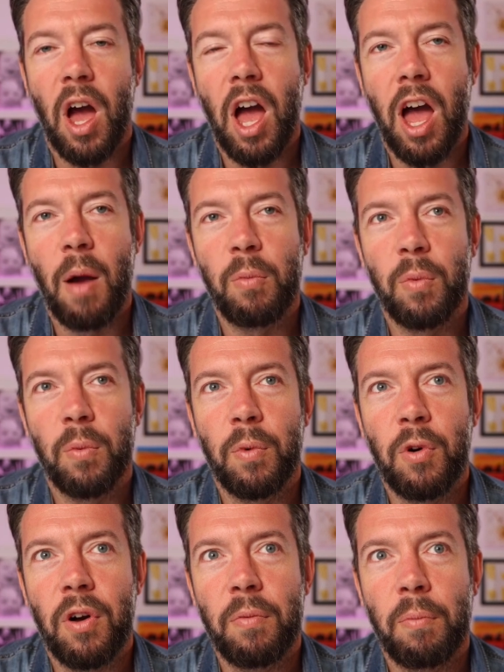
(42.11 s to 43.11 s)

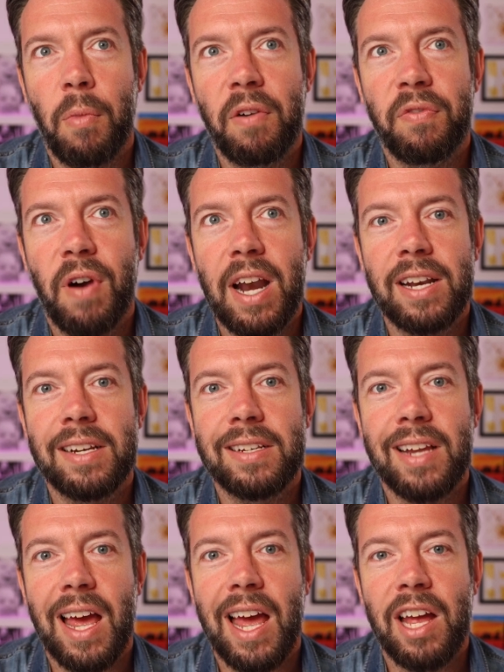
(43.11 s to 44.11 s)
My
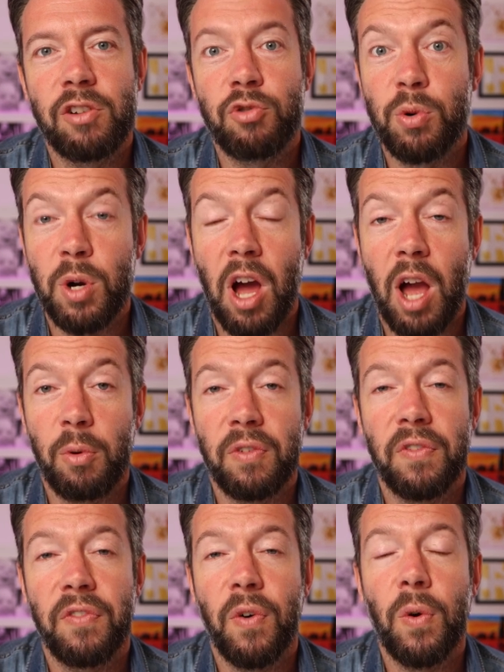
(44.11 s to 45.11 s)
friend Drew and I
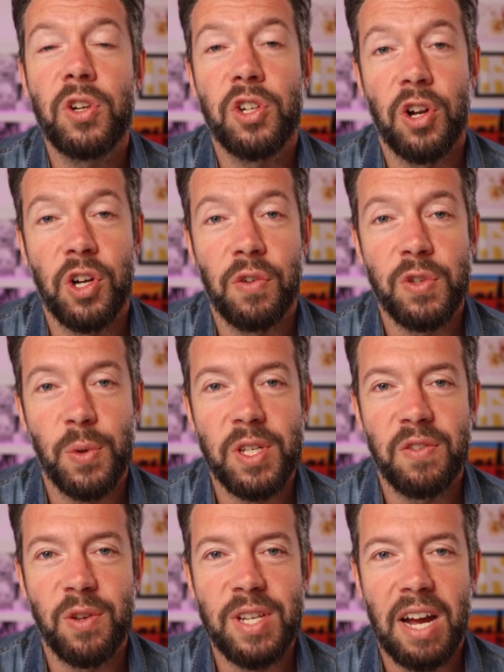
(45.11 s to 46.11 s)
were fortunate enough to
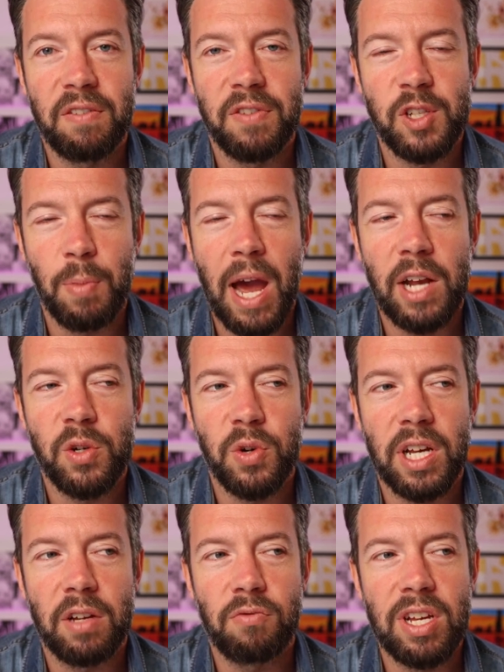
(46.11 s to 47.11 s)
interview Dan Fitzpatrick